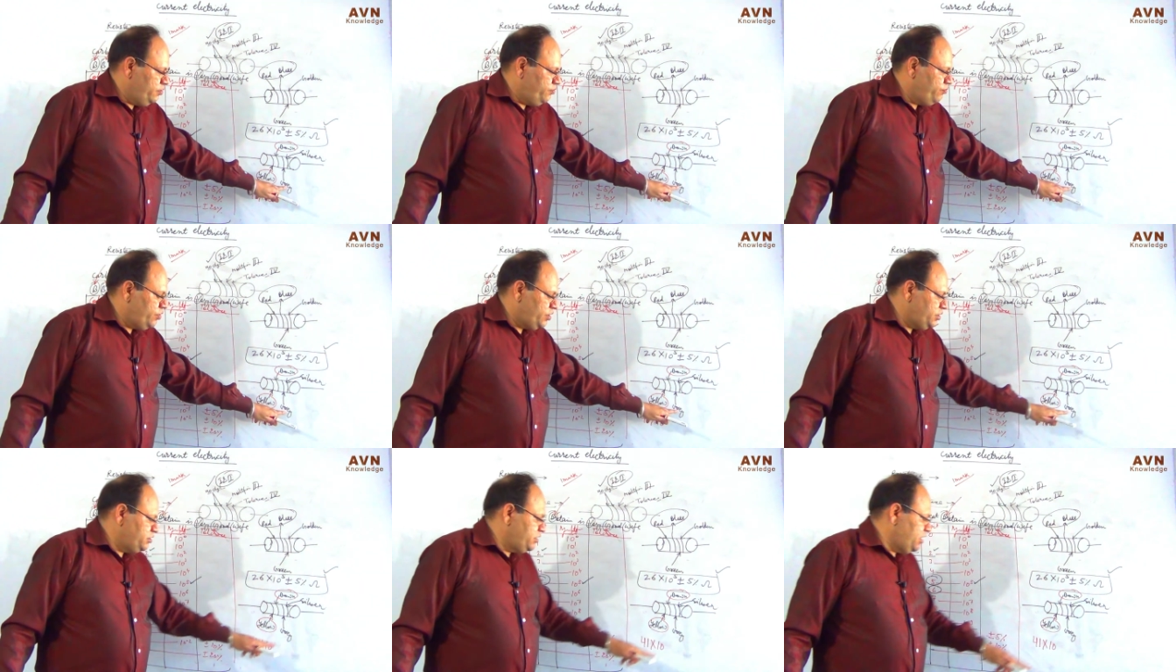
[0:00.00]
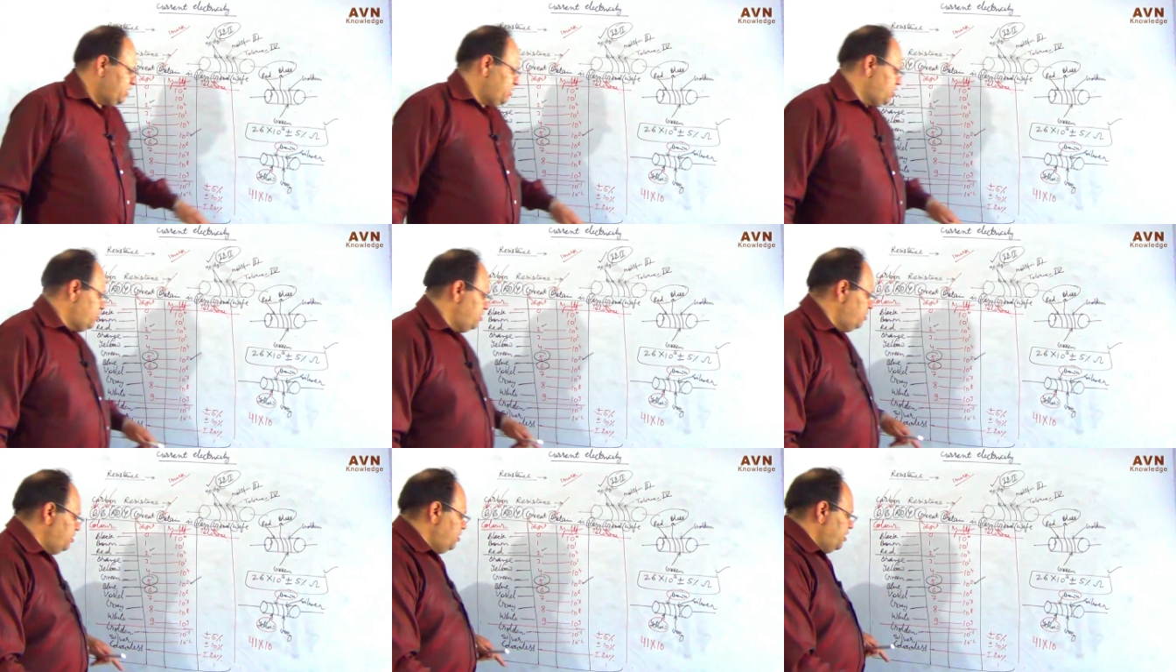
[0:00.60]
What is the
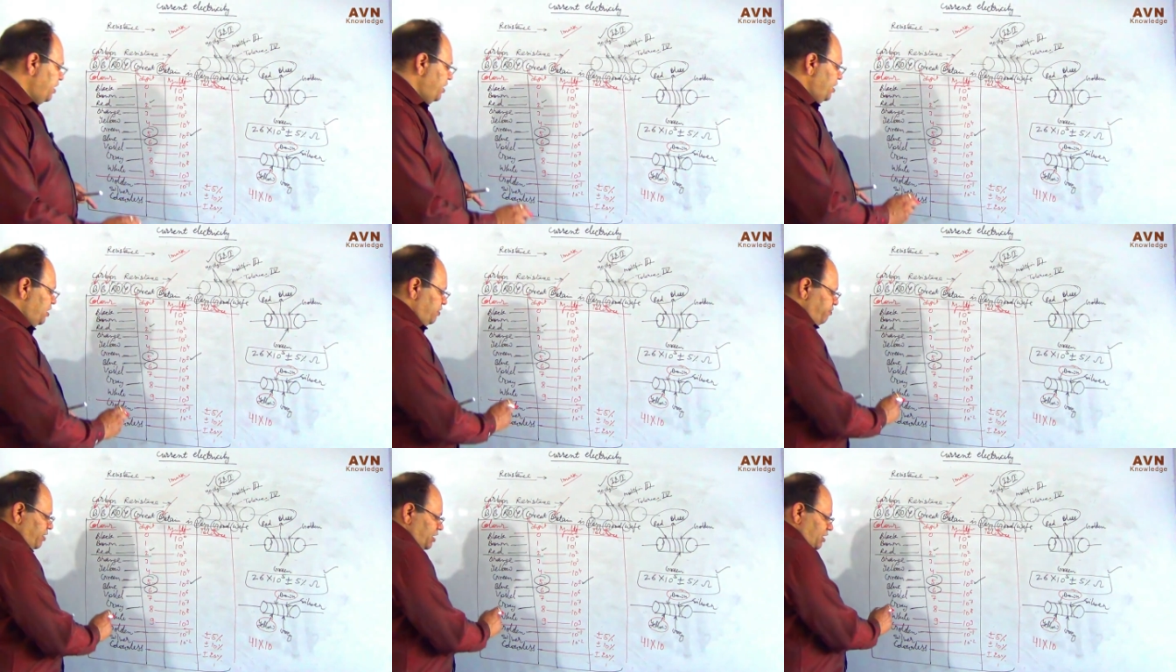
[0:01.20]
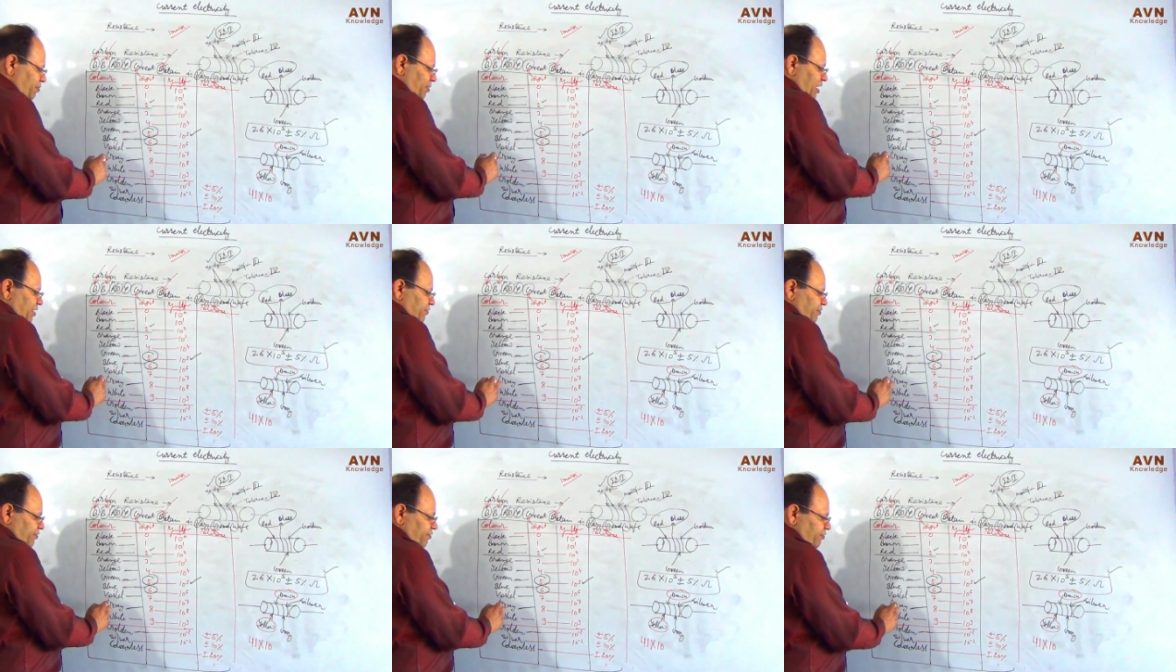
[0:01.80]
gray multiply
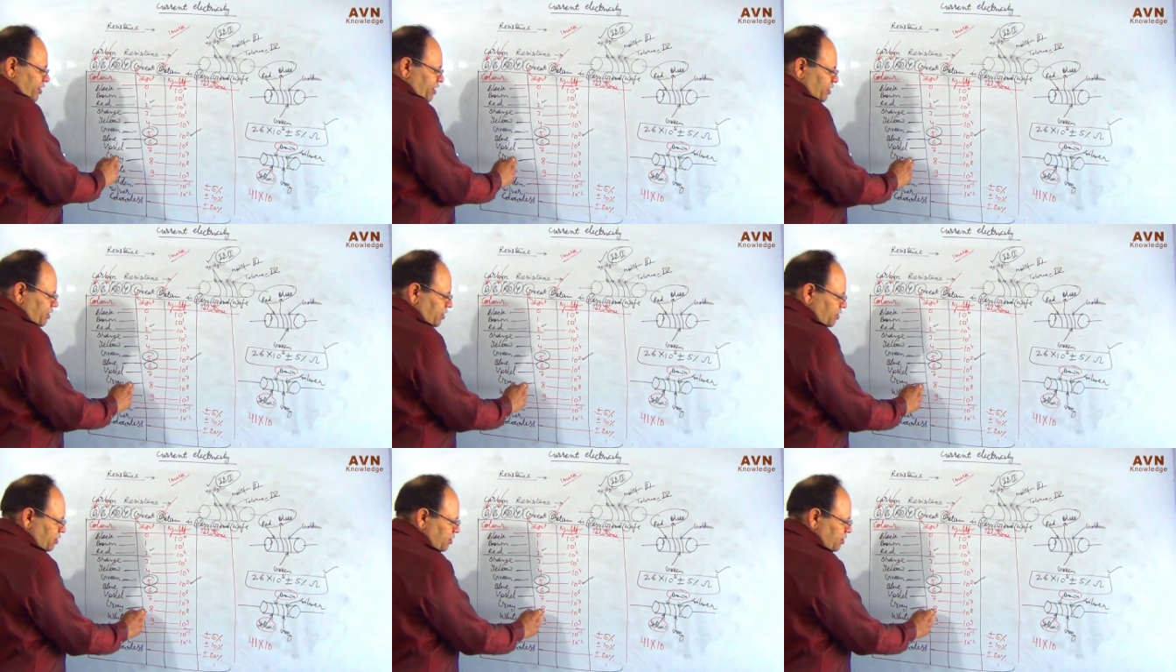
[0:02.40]
factor?